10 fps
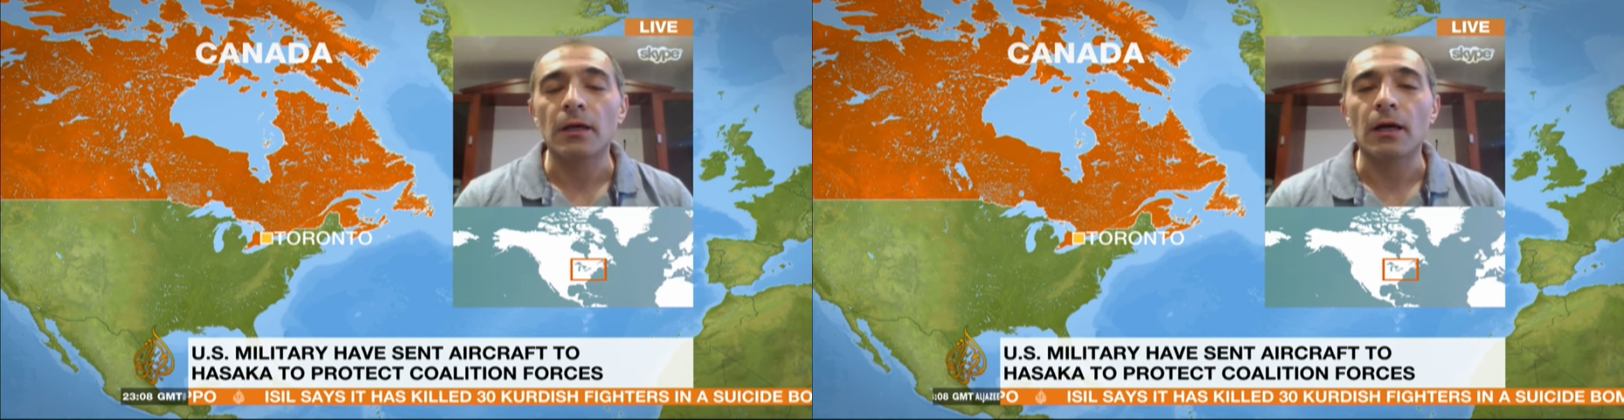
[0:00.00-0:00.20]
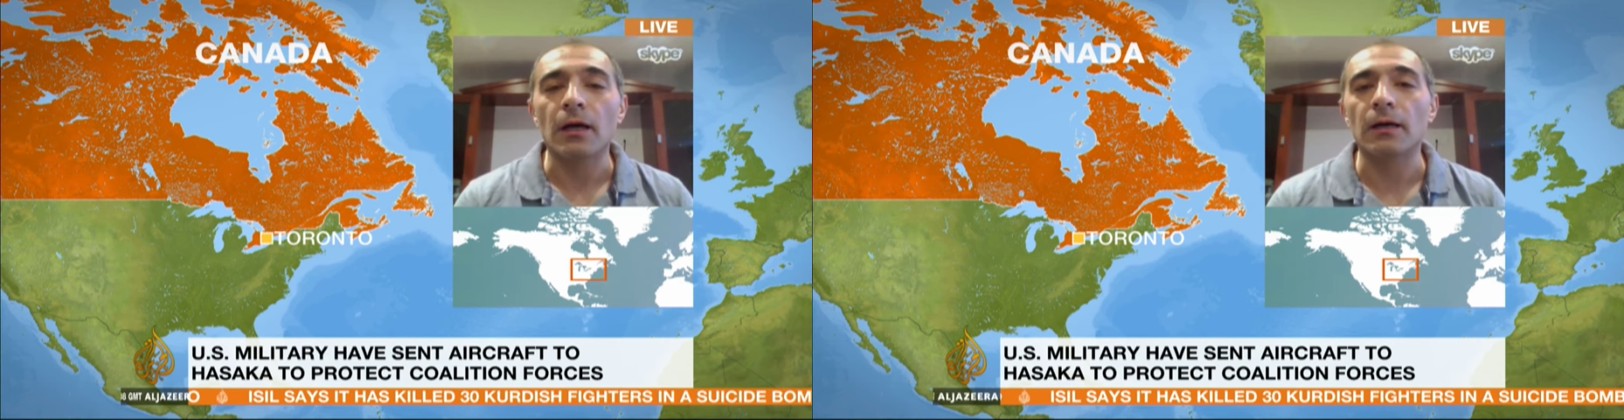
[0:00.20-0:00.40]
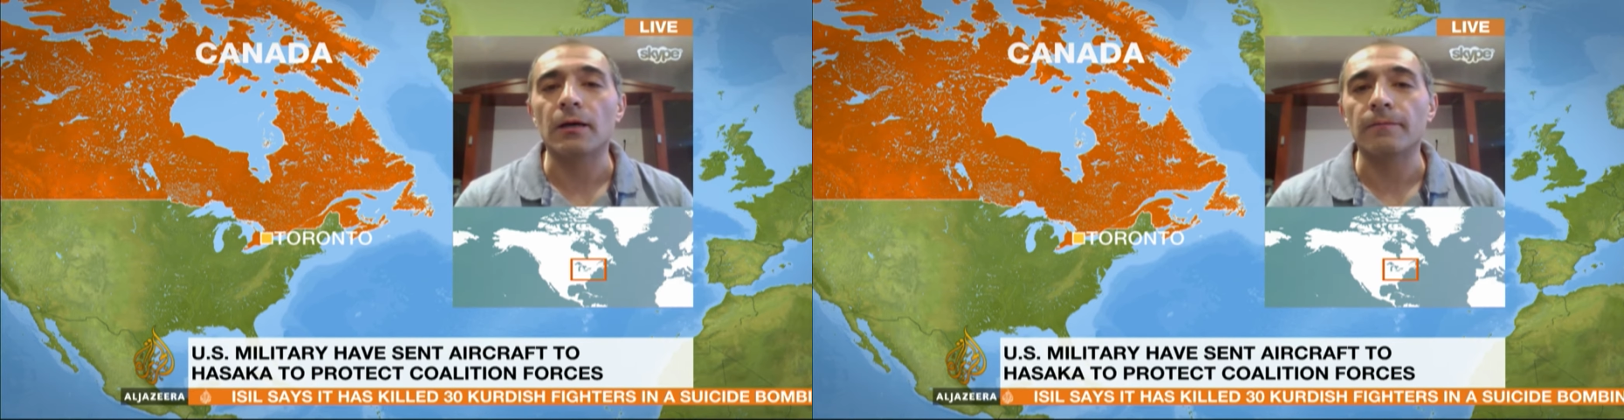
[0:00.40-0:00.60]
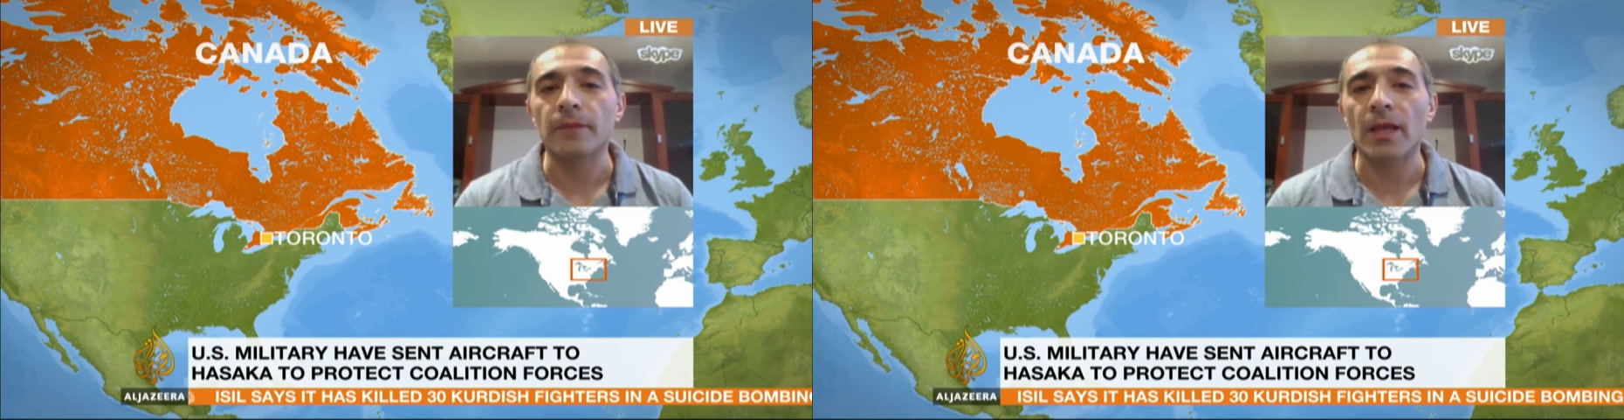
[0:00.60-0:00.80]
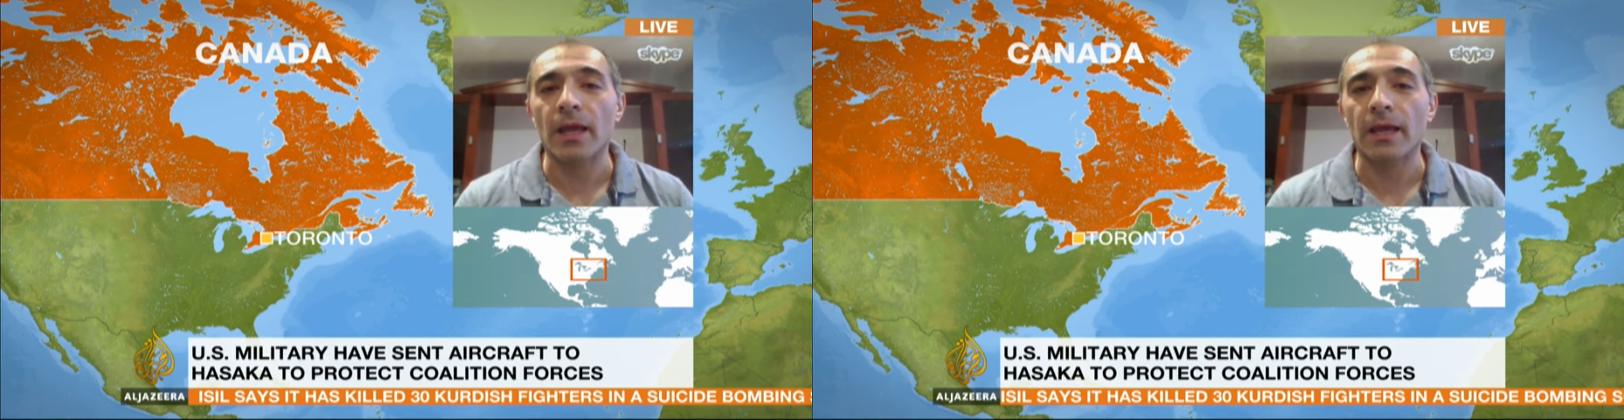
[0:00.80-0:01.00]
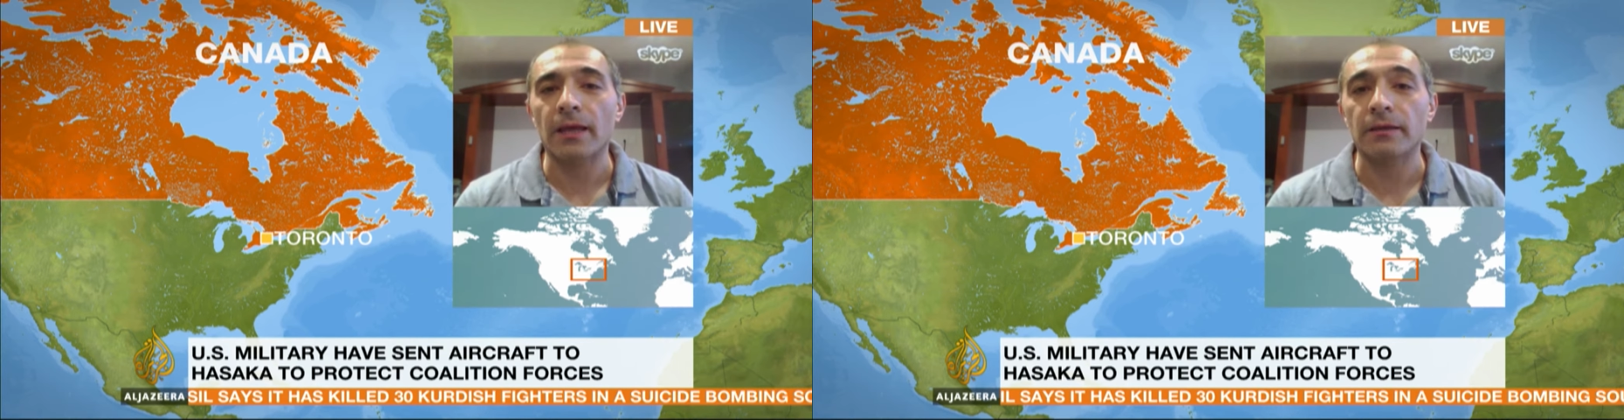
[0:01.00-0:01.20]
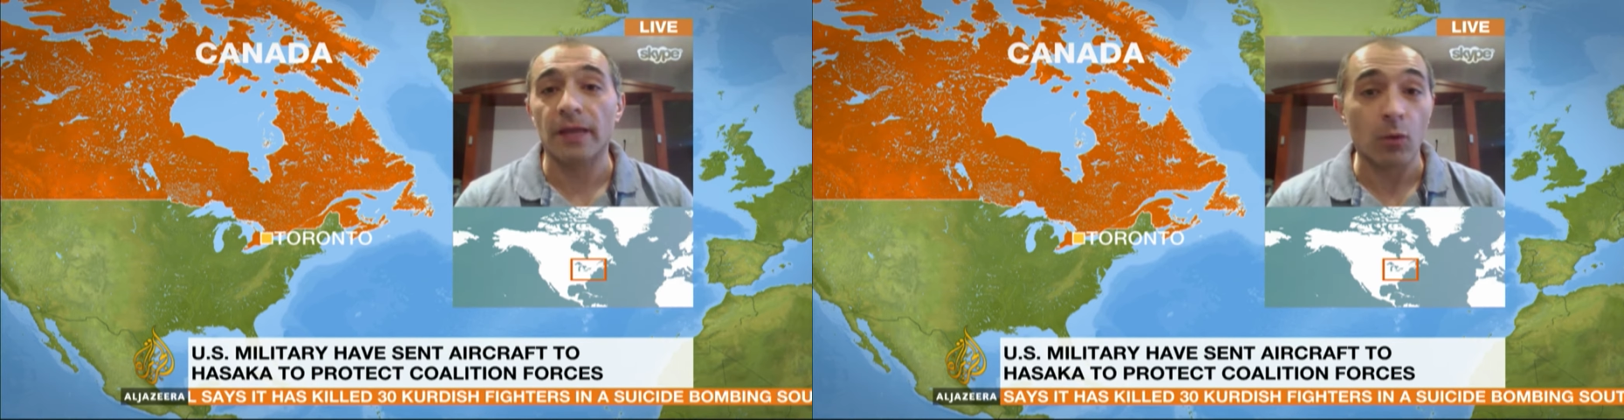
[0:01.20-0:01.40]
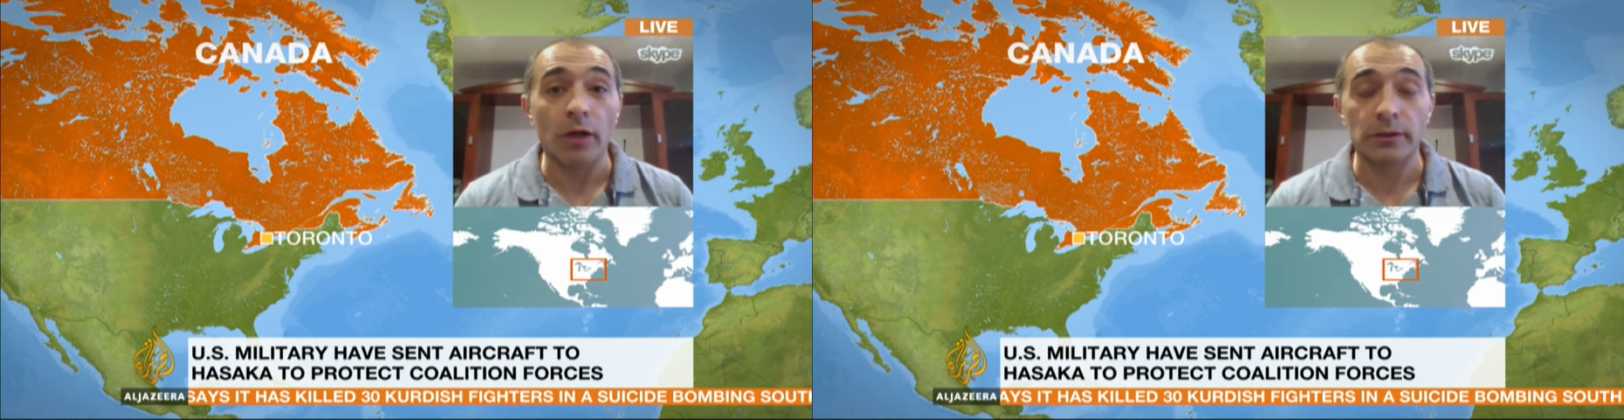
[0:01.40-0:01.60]
And they
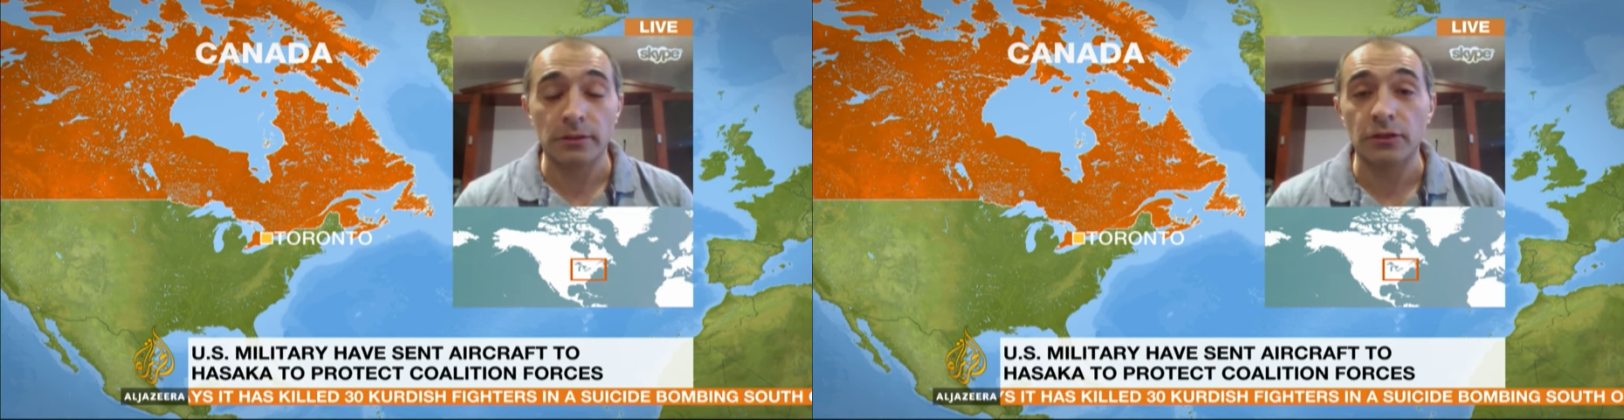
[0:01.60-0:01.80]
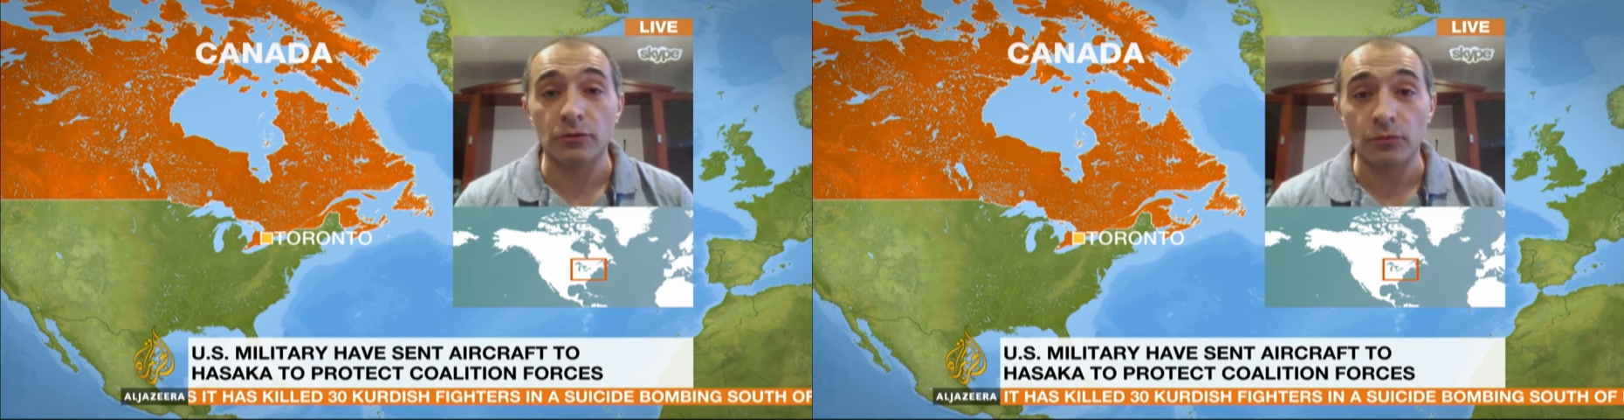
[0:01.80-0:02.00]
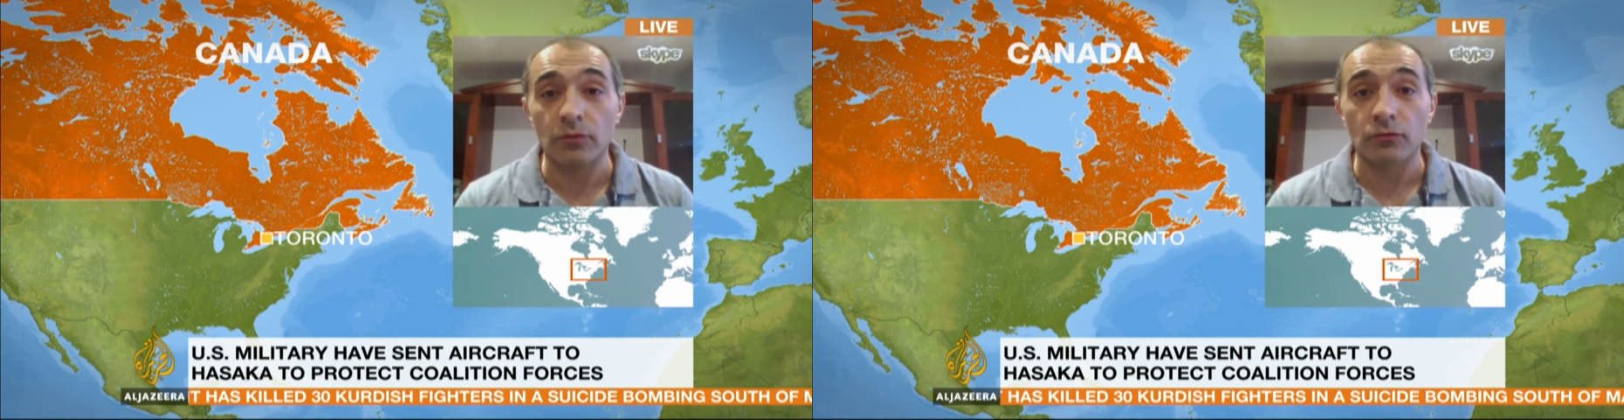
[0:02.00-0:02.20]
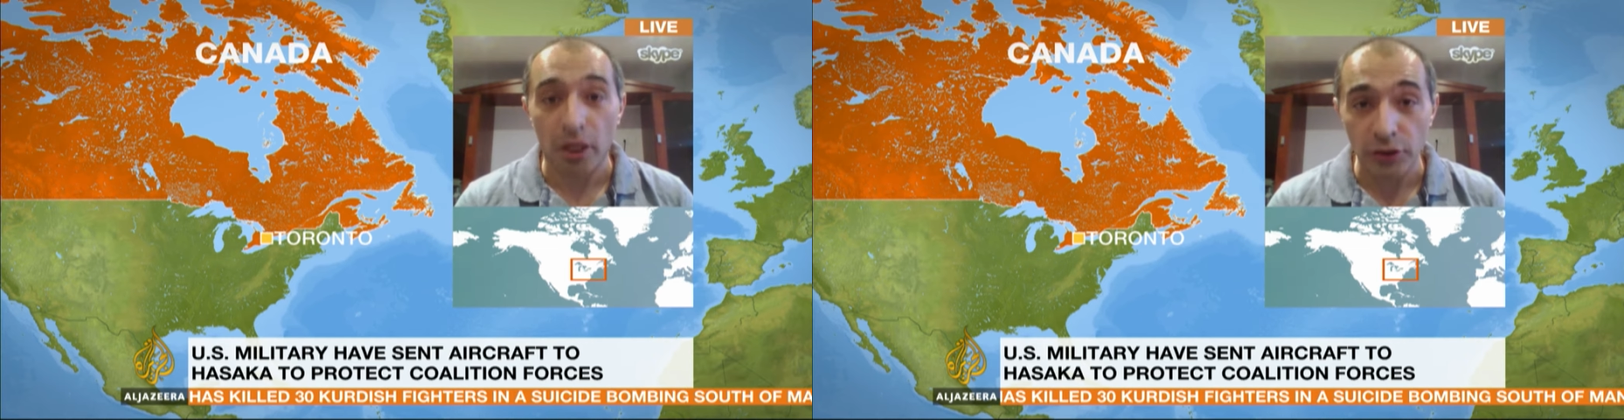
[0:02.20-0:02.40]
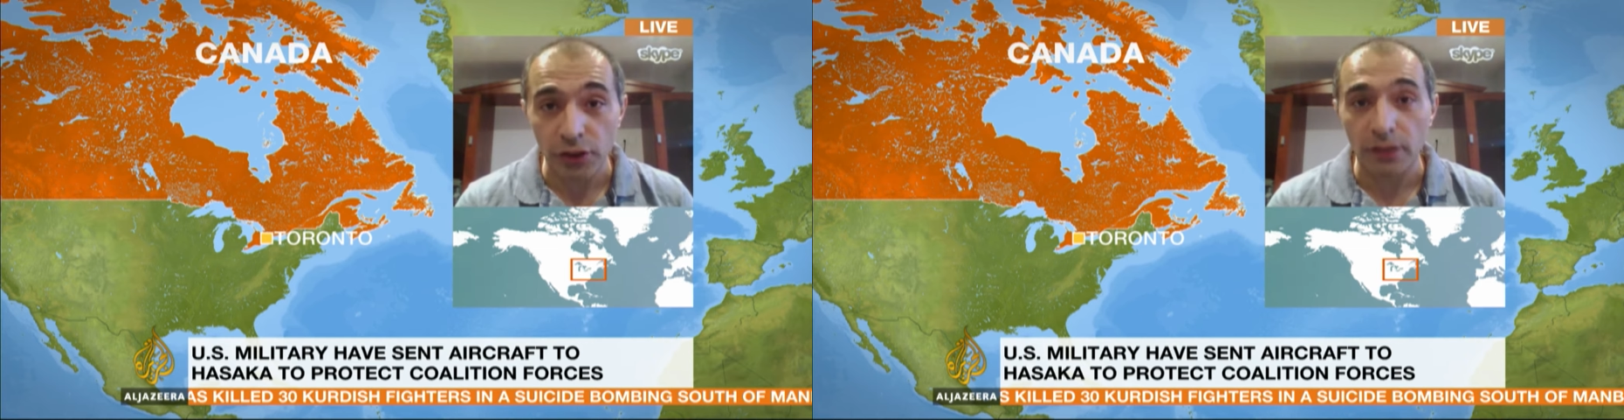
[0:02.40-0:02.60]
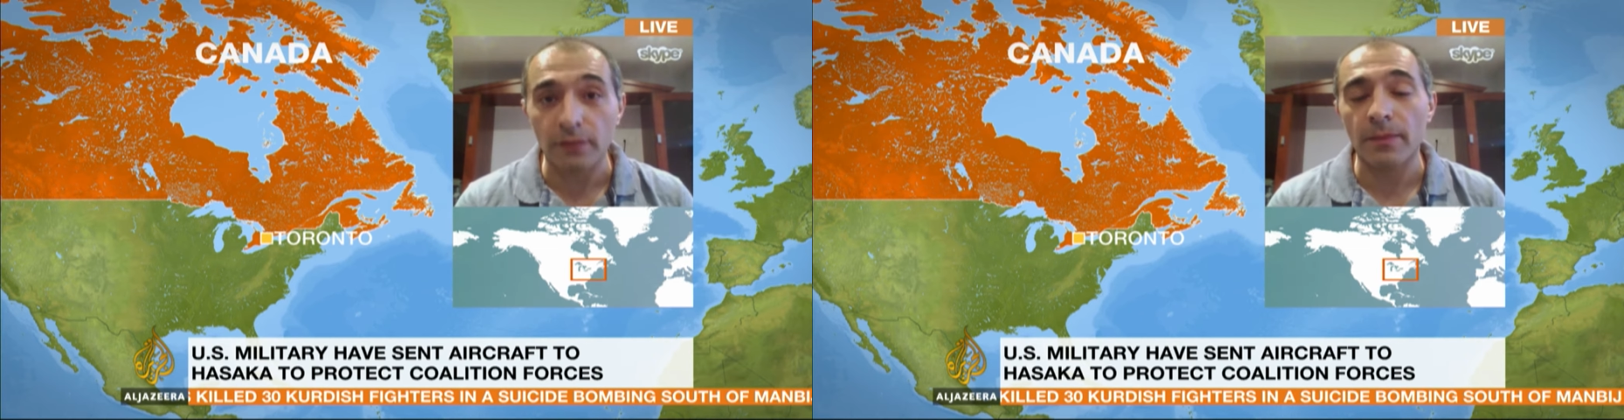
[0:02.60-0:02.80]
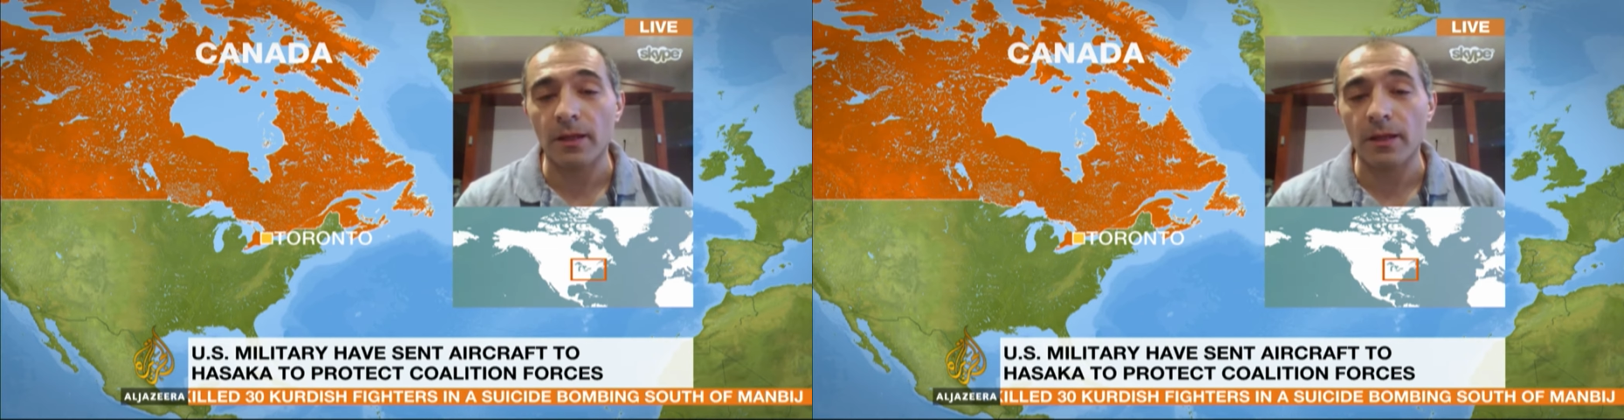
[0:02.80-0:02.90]
want to, Russia,